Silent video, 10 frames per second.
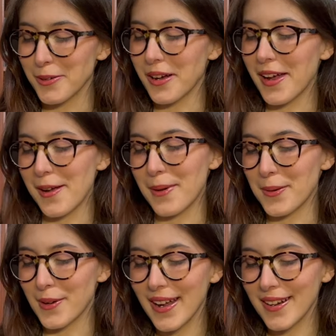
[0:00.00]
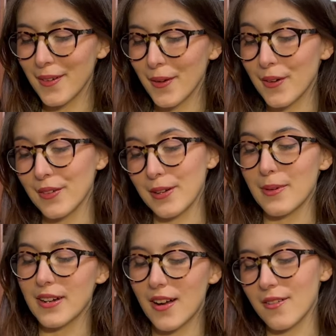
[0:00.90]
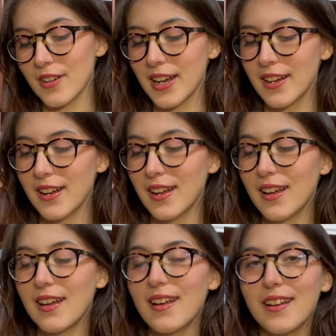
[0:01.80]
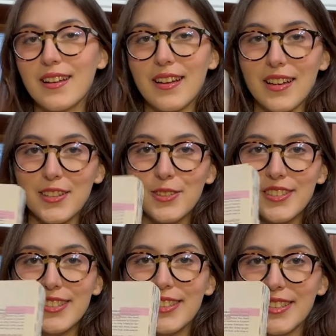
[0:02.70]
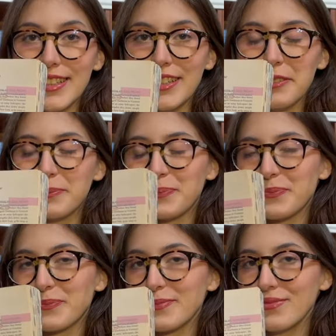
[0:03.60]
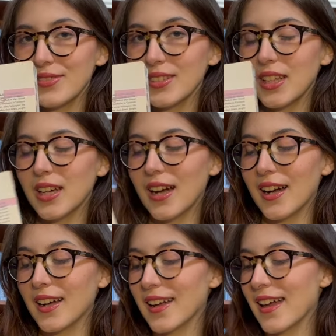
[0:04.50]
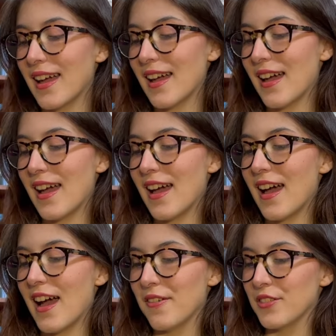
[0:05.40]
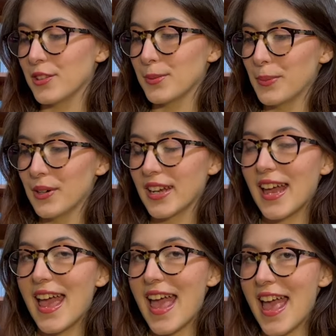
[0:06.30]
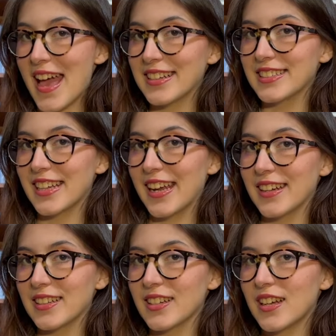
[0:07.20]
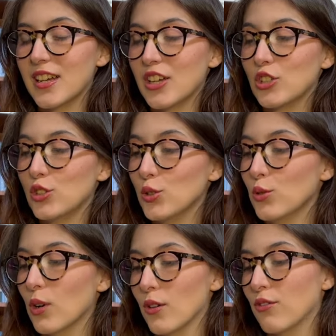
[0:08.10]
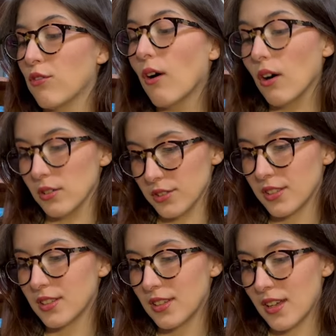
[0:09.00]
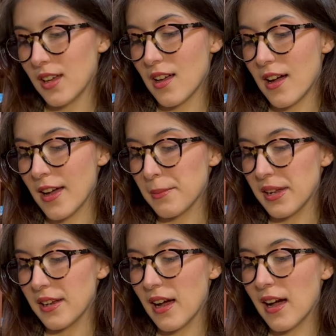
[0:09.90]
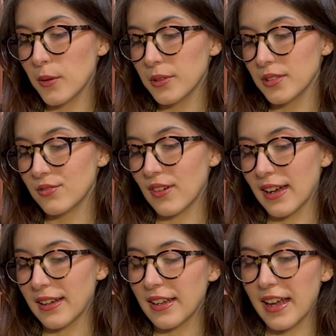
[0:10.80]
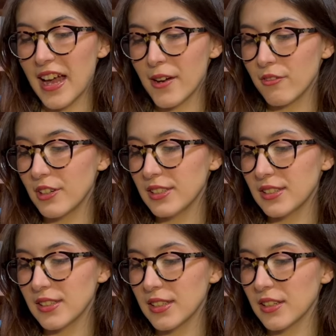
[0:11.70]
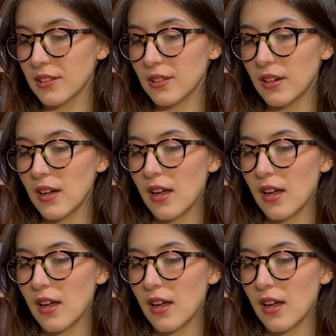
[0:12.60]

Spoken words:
Am I right or am I not right? As you can see, I have this book annotated to a fault. I mean, I was finding every single